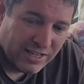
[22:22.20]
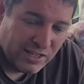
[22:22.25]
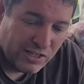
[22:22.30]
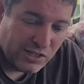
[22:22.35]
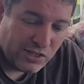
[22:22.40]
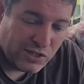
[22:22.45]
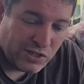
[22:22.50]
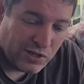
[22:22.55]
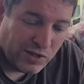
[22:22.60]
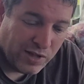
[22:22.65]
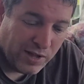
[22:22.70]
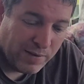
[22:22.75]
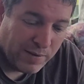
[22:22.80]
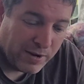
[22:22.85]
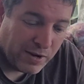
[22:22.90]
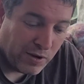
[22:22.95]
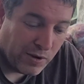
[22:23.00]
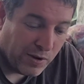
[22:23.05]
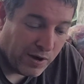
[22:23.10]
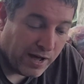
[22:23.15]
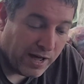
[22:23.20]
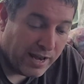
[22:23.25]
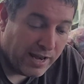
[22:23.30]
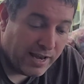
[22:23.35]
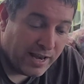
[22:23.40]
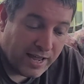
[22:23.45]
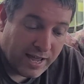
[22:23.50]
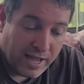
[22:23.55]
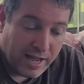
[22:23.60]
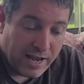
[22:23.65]
So there we go.
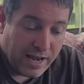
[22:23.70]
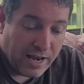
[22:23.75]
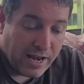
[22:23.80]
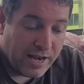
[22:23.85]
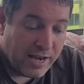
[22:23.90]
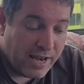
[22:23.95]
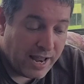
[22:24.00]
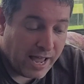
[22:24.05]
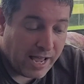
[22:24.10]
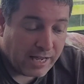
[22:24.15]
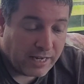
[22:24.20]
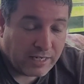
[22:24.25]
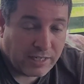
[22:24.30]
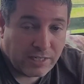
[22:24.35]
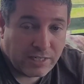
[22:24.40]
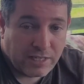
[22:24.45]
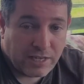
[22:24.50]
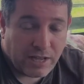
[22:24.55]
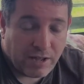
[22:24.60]
And then next,